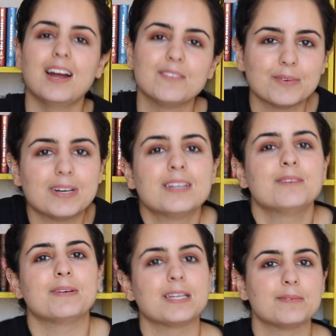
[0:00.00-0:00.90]
everyone,
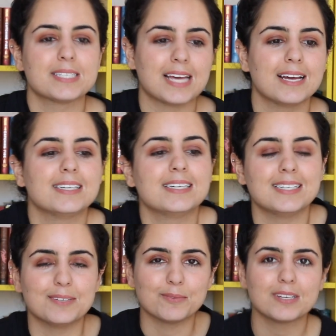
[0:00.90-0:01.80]
my name is Salia
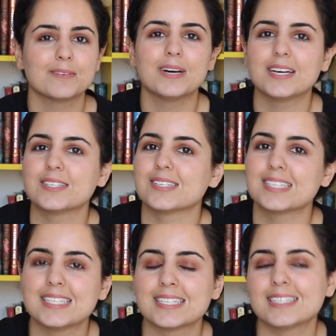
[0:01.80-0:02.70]
and welcome to
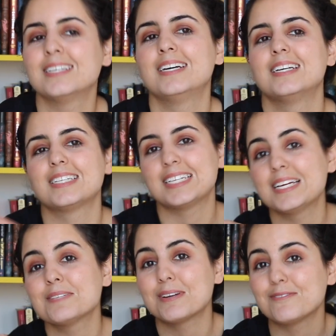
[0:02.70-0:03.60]
HustleSZN. Today
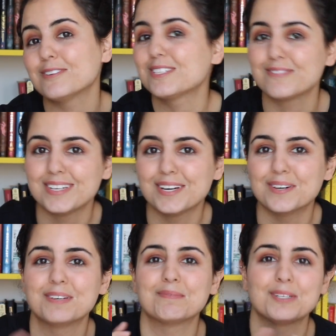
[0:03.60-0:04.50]
is my first video
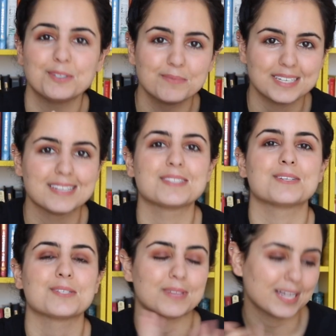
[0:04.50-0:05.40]
in my new place,
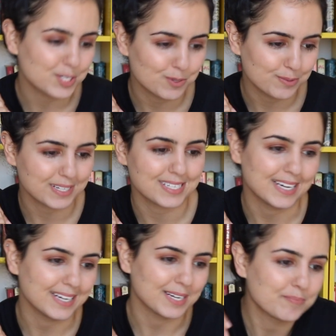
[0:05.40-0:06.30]
so that's super
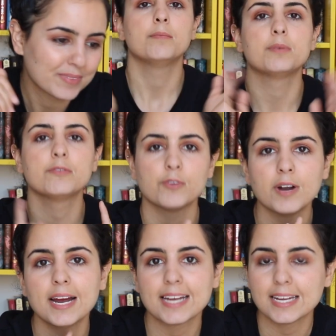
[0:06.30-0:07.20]
exciting. Before
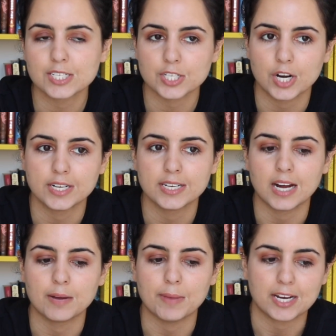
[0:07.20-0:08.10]
I get started,
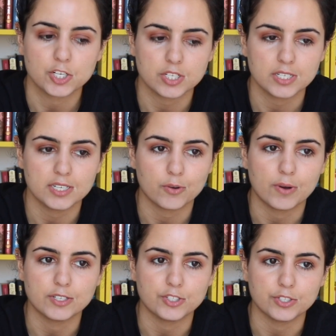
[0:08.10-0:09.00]
I'm actually
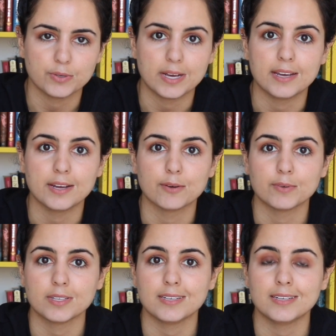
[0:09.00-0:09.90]
going to do a
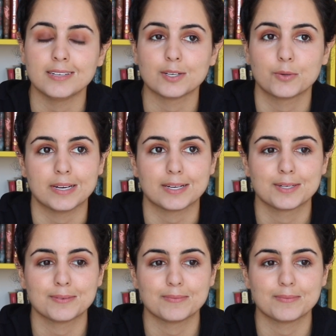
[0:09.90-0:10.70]
really quick